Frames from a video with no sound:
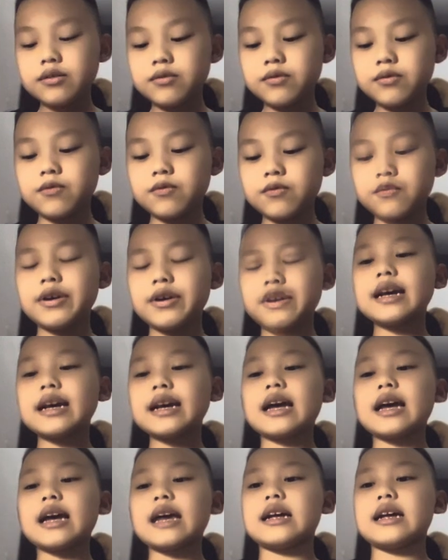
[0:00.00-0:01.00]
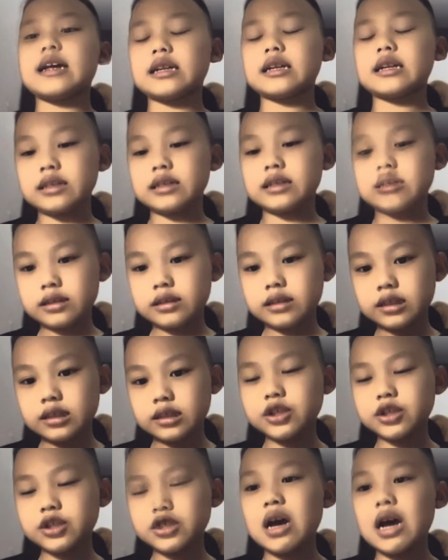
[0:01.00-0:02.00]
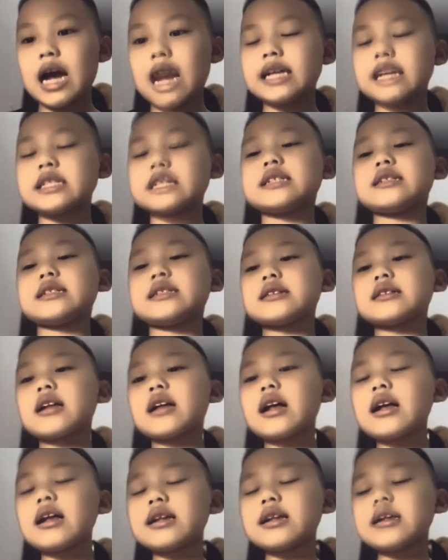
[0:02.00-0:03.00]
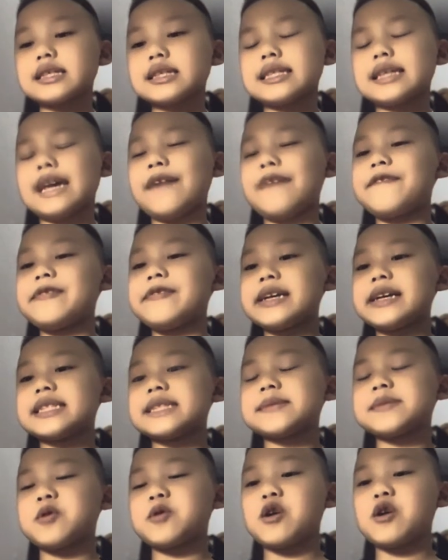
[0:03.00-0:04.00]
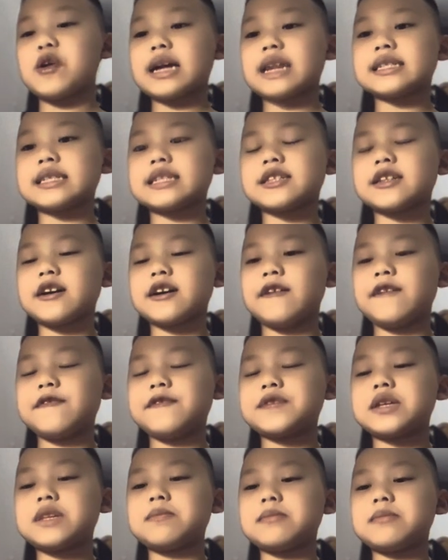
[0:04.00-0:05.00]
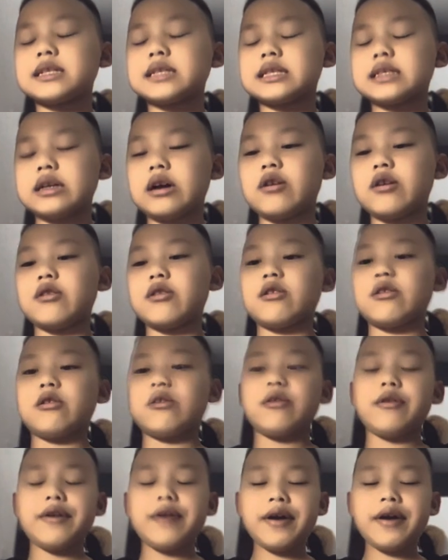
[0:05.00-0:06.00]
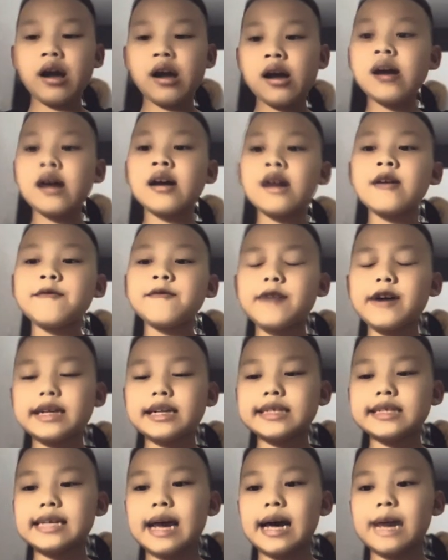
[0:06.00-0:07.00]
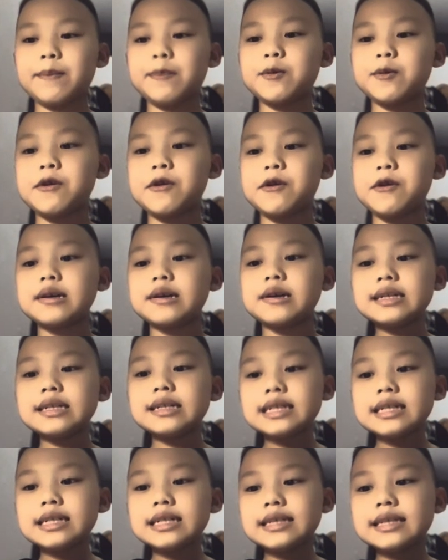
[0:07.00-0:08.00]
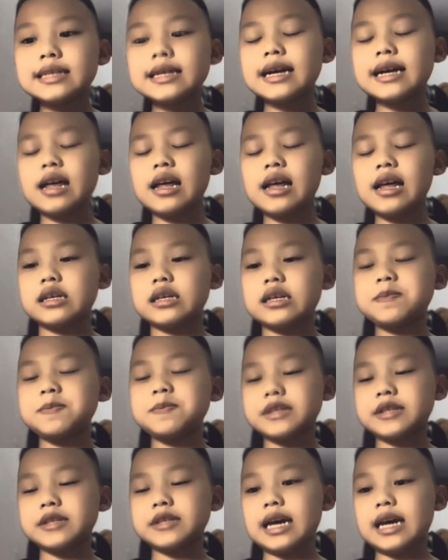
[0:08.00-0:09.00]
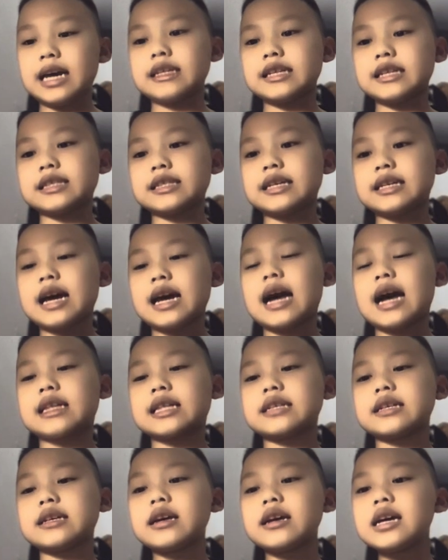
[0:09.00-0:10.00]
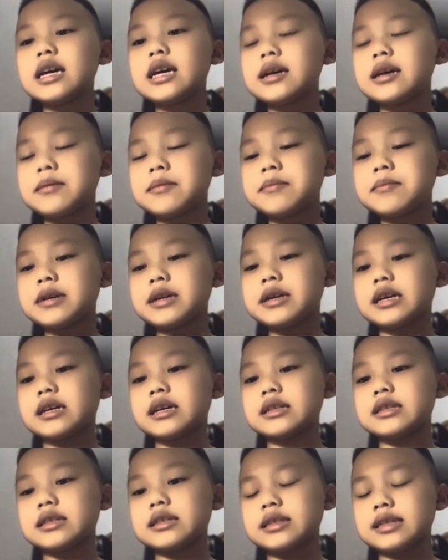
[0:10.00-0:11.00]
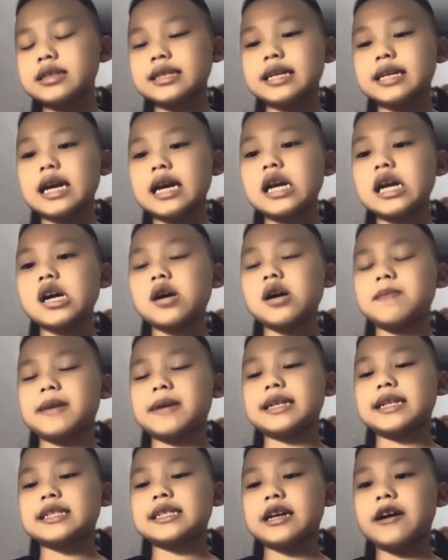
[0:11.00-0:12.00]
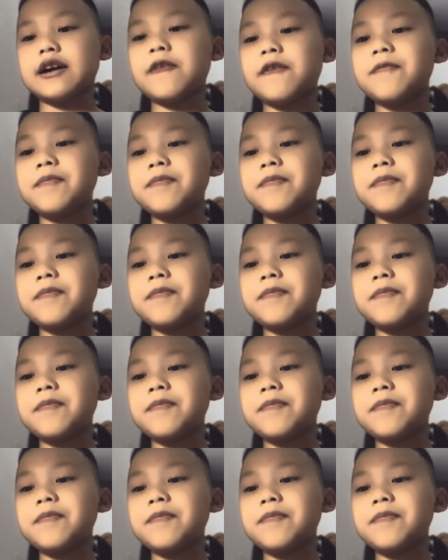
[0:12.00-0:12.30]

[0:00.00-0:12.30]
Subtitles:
we can stretch some flexible and soft material. For example, the gloves and the hat, because they are made of